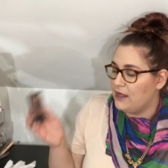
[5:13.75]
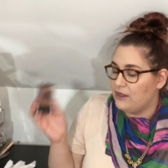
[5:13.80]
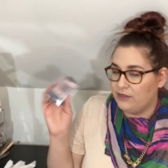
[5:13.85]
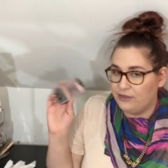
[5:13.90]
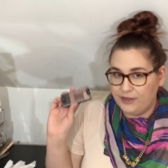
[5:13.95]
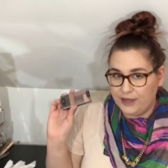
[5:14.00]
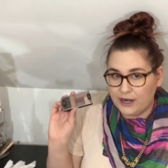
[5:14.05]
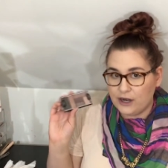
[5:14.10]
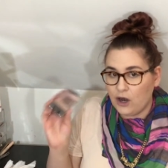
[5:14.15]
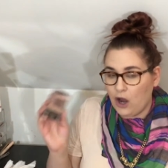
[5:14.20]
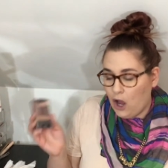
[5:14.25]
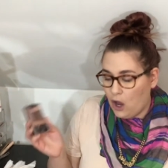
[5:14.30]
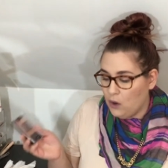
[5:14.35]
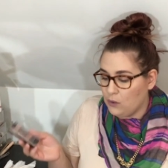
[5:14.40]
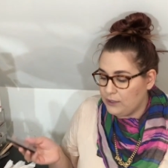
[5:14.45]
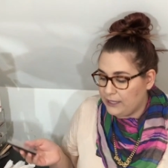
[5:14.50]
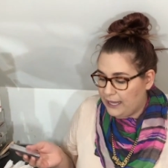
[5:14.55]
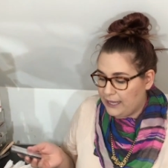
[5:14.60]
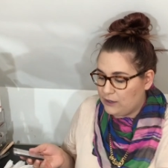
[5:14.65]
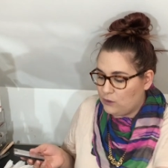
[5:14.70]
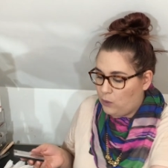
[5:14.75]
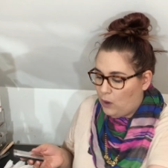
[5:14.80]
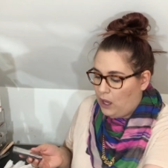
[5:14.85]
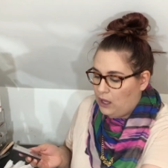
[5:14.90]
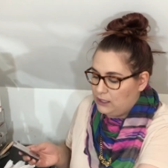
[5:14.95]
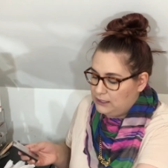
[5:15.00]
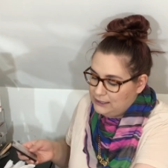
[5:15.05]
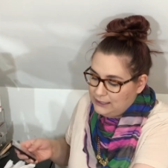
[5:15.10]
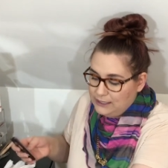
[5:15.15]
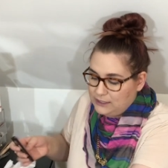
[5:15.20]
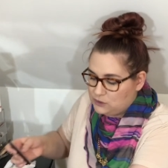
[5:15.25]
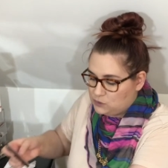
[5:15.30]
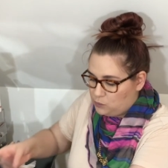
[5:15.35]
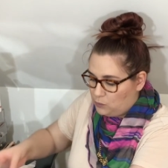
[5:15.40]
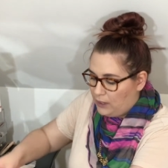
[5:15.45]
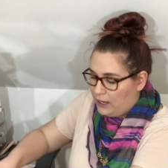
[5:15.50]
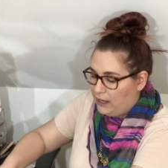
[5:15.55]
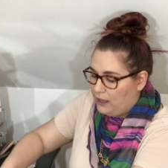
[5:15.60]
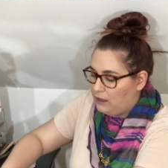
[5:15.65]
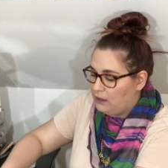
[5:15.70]
They're okay quality as
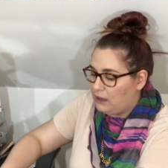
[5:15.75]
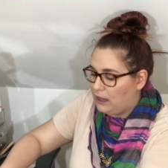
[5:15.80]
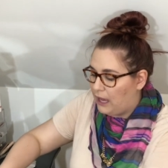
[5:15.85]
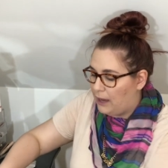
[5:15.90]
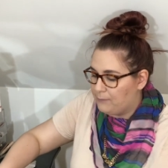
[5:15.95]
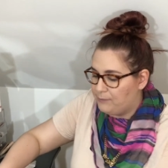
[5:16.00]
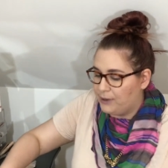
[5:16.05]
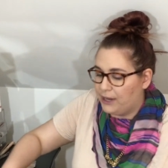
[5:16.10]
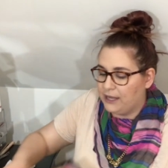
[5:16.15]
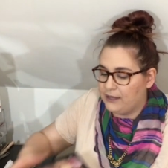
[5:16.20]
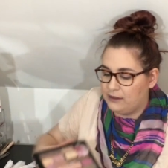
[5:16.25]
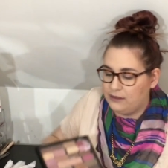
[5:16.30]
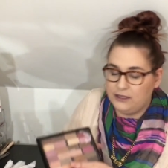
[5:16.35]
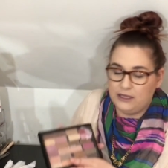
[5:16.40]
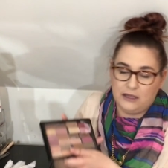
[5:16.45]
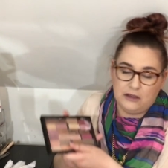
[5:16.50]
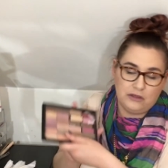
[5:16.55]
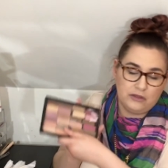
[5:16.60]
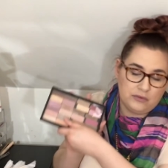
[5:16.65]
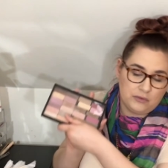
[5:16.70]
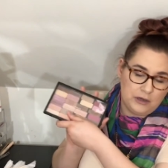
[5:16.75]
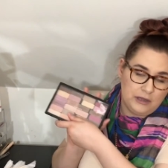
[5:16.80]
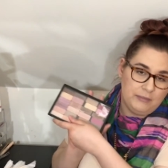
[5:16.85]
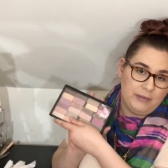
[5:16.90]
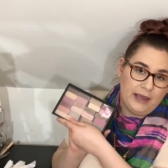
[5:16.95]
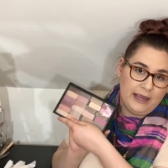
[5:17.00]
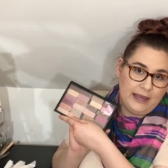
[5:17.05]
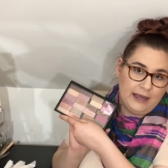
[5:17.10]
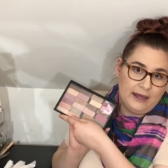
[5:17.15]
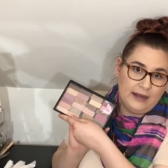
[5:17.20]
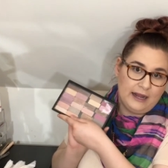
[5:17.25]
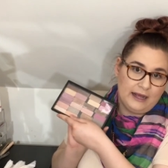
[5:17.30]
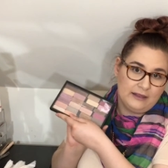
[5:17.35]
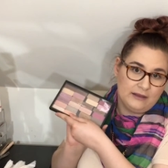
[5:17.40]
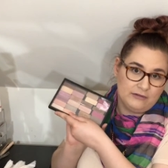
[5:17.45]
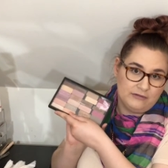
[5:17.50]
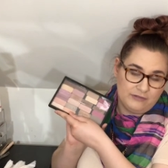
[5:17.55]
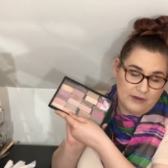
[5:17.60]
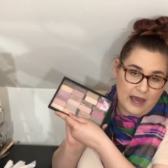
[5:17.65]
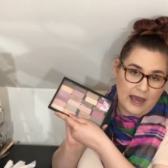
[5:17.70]
well, but the 3-pan and the
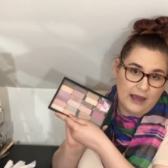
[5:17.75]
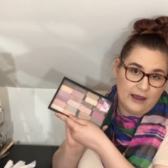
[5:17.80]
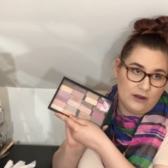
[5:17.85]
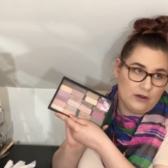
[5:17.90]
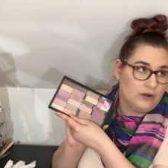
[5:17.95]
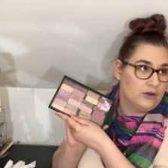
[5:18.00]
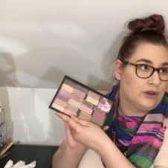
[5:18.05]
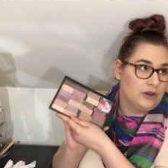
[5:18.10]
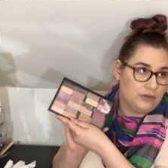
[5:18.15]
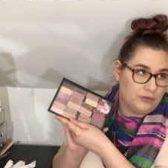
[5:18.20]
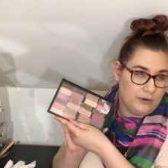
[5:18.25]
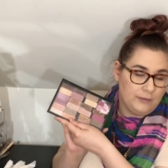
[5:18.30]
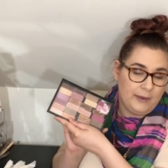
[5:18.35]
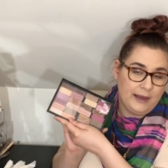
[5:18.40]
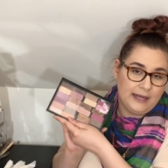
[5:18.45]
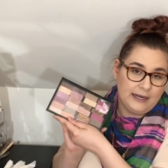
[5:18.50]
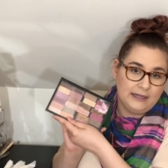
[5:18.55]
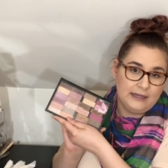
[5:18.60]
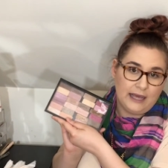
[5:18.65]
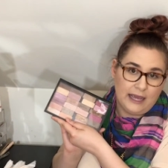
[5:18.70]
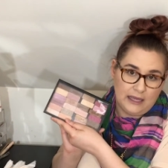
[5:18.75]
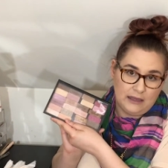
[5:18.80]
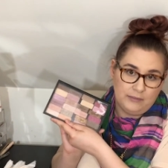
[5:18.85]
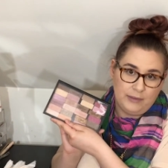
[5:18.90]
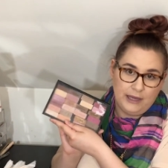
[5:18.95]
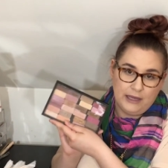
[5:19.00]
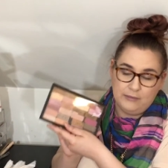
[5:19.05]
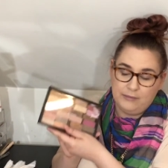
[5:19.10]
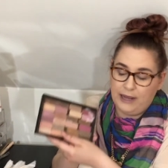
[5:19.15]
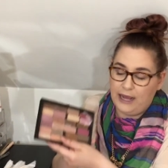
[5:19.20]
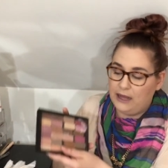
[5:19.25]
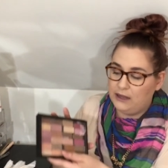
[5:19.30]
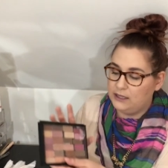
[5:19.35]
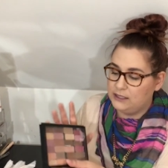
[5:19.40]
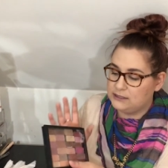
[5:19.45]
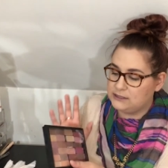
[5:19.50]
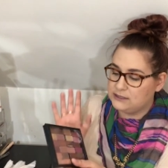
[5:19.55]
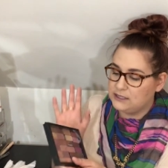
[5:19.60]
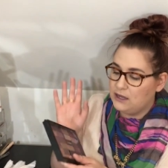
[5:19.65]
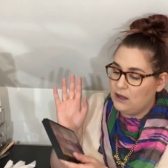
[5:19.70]
3-pan and the 8-pan
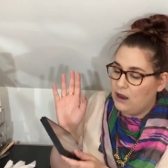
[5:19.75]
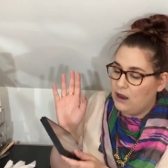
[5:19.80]
palettes